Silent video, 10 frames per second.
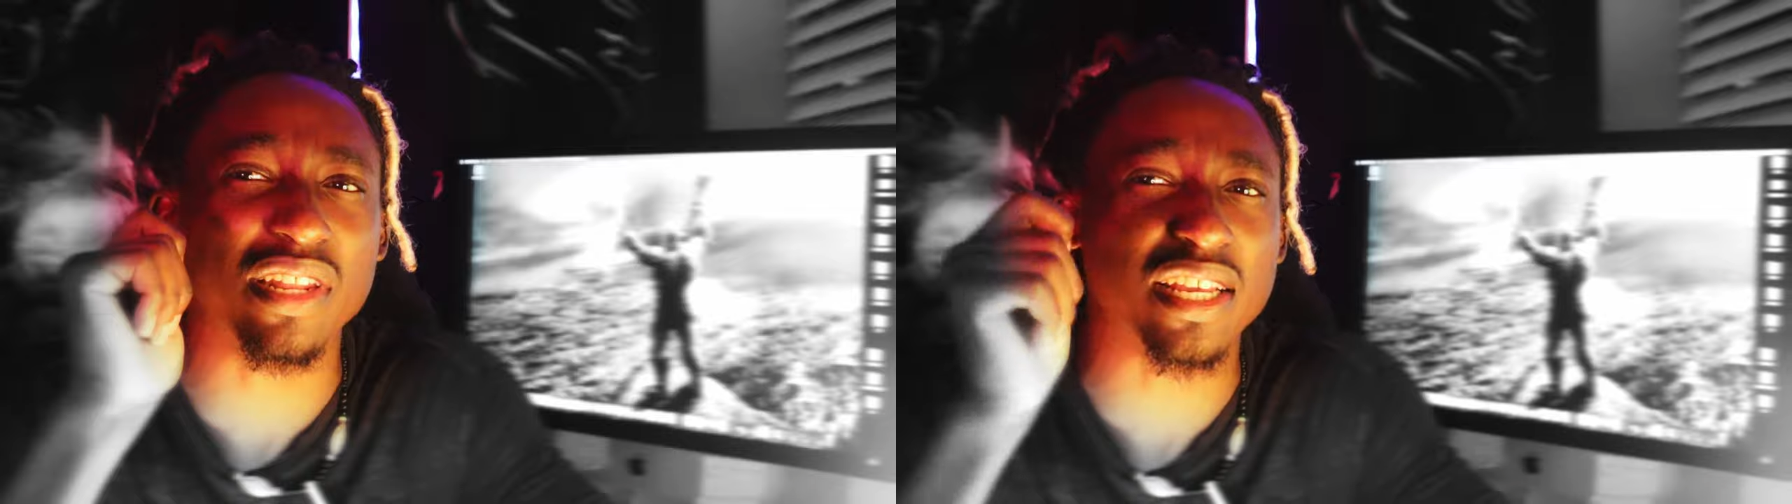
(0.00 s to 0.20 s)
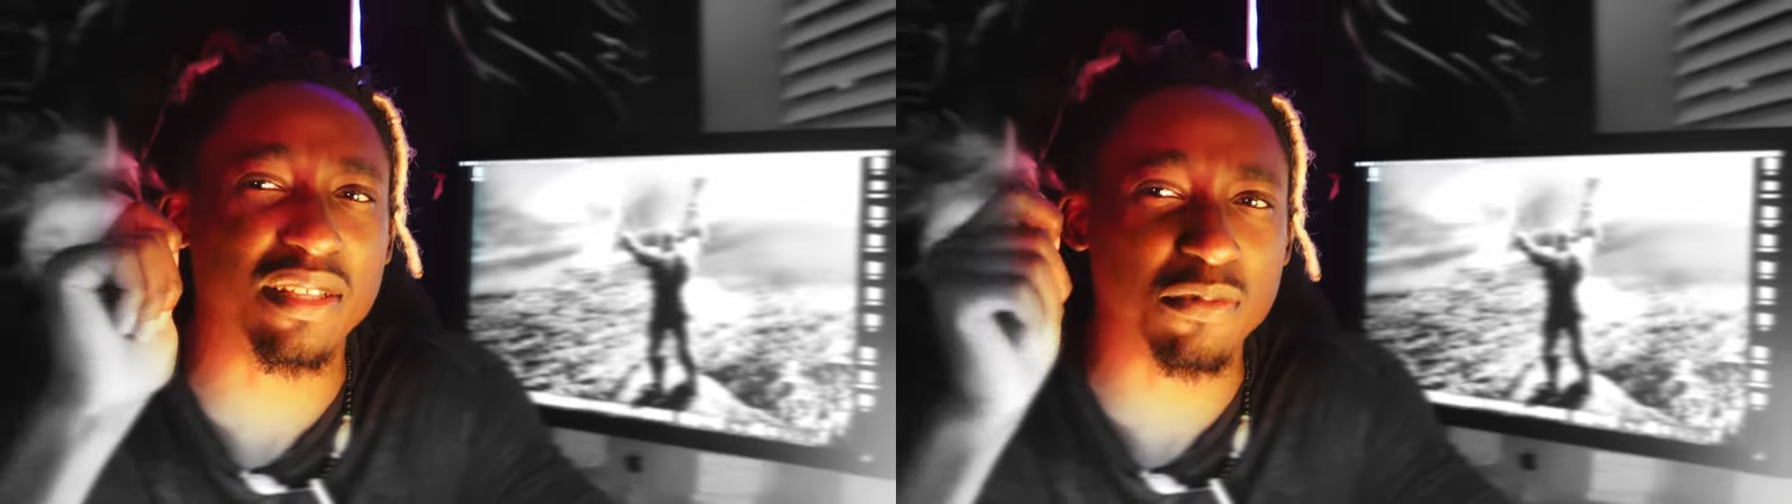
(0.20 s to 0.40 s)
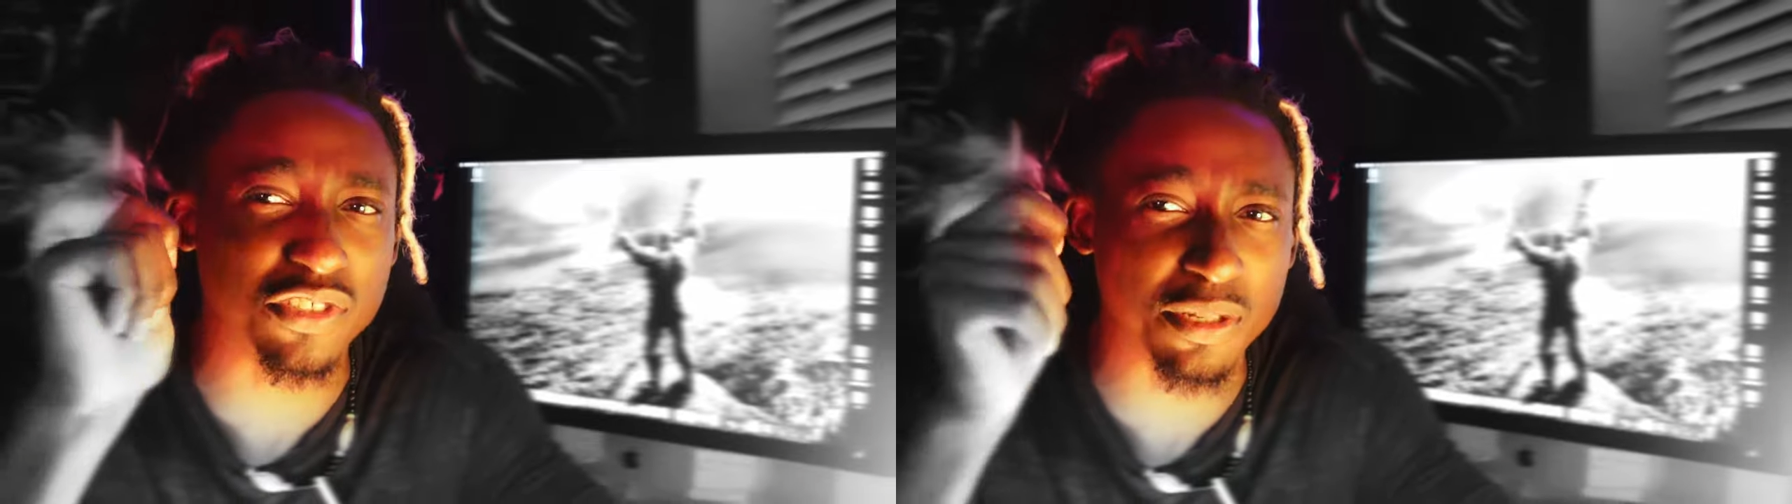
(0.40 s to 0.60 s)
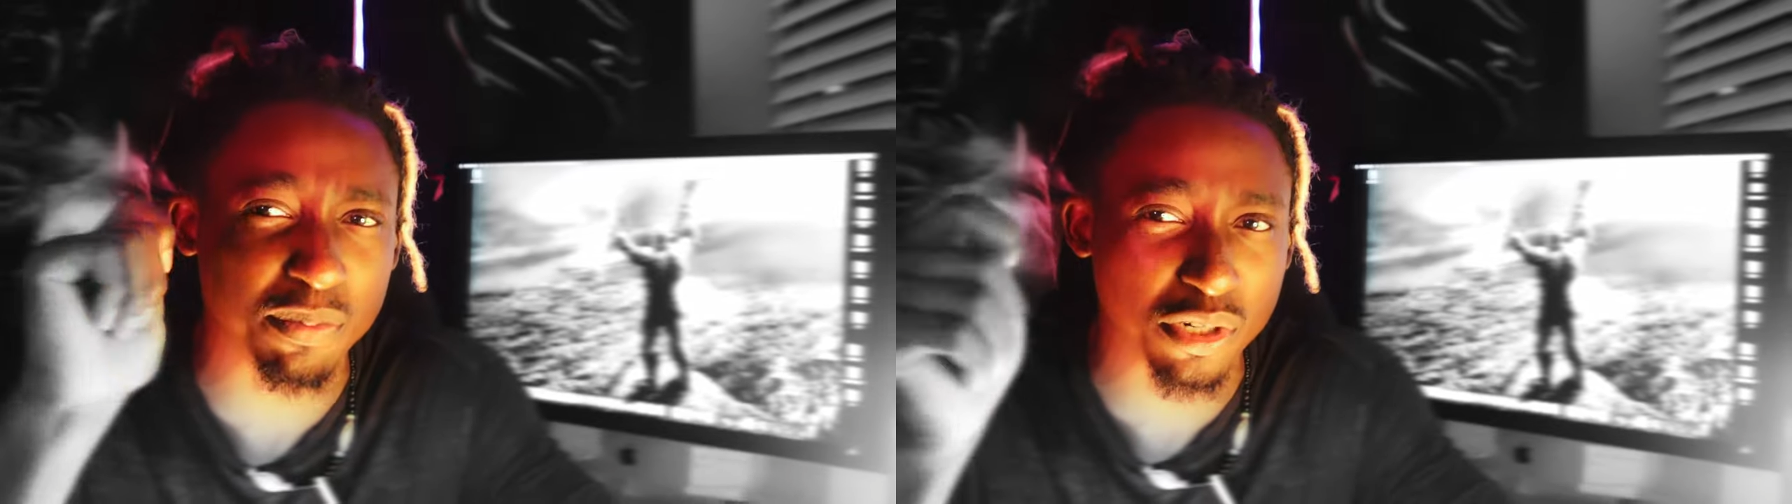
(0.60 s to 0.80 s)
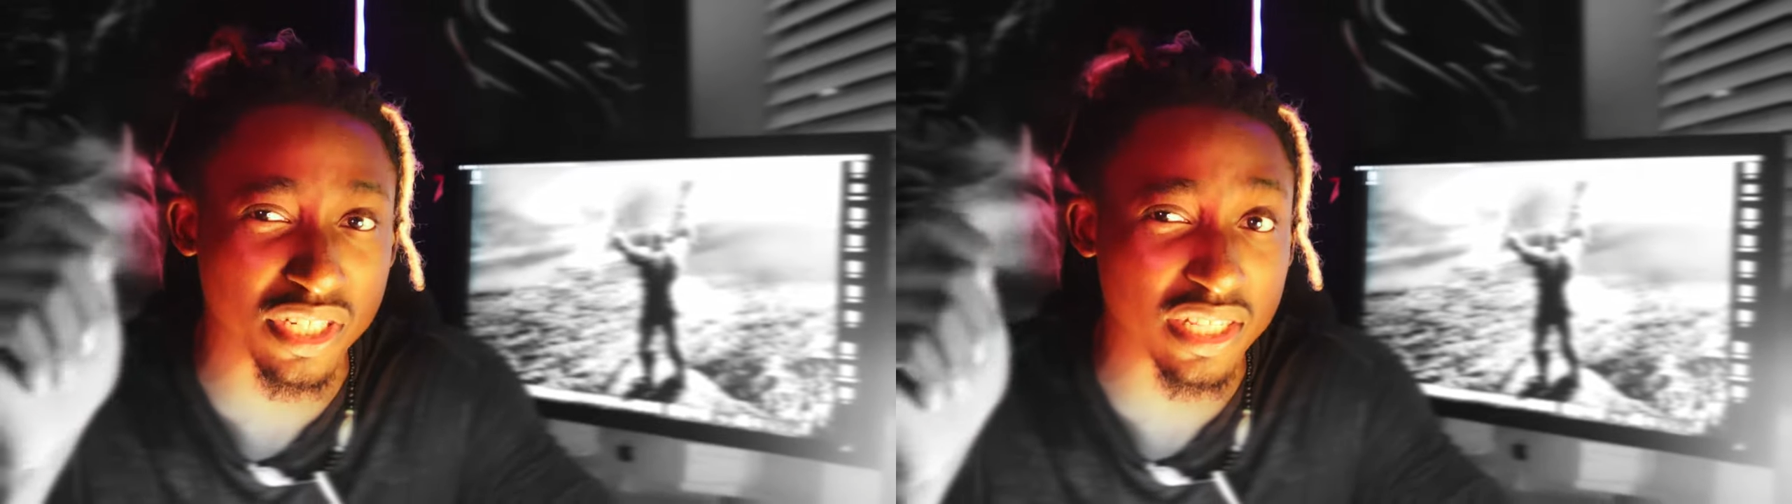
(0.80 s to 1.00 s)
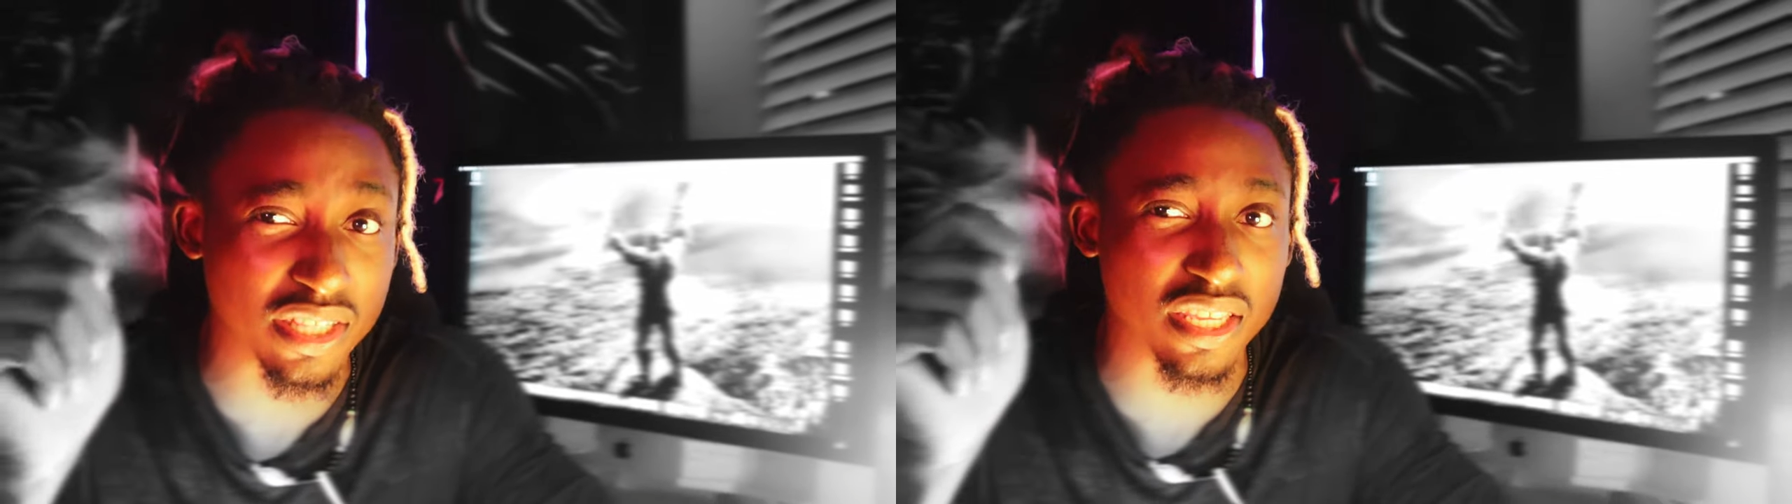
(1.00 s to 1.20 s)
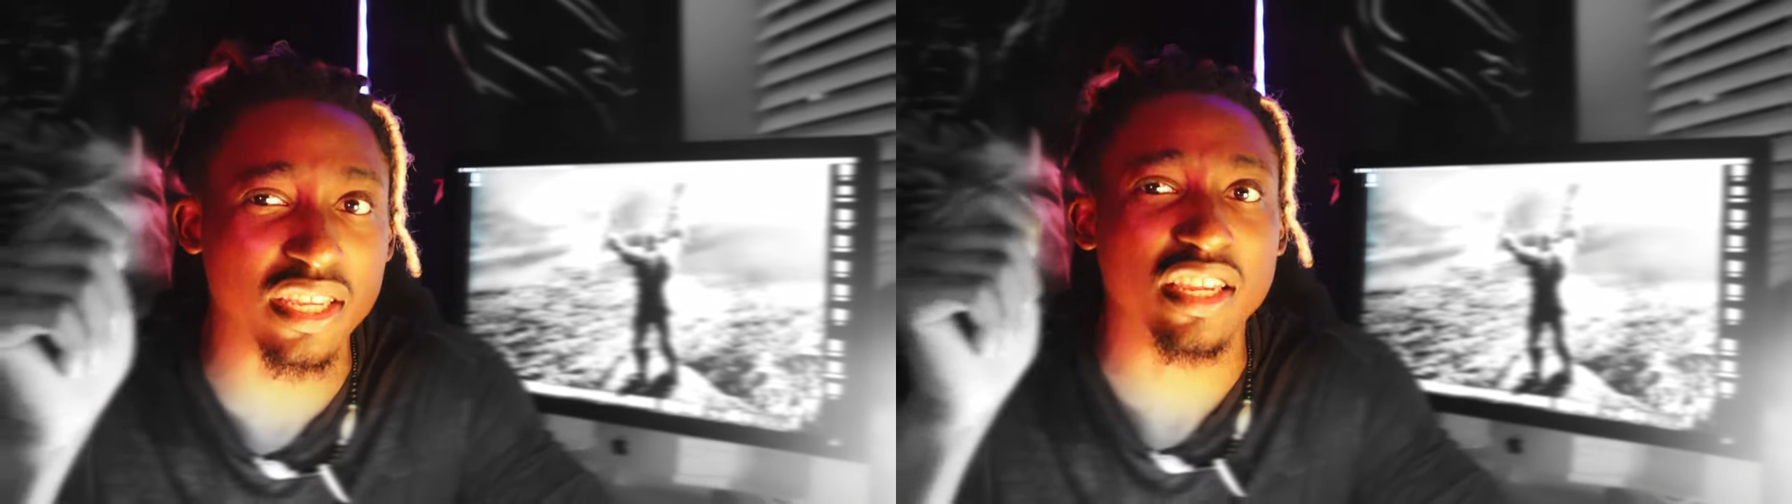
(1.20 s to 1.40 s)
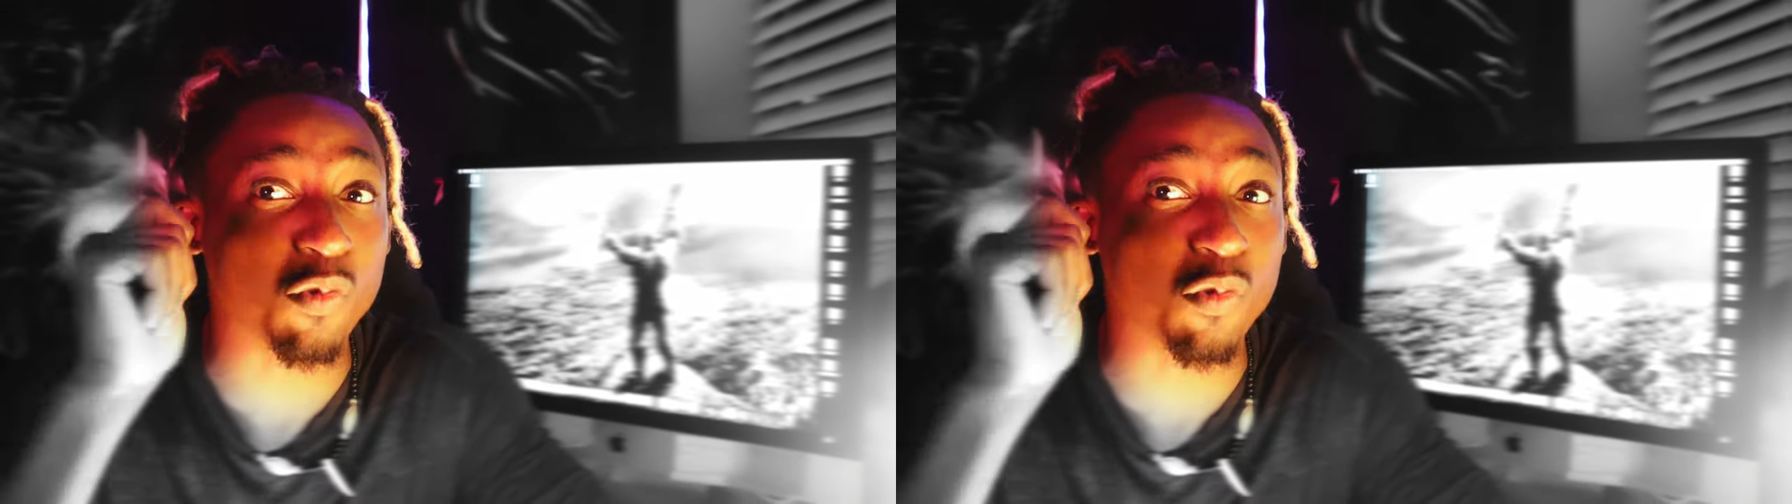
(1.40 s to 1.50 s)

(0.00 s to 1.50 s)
like the most important thing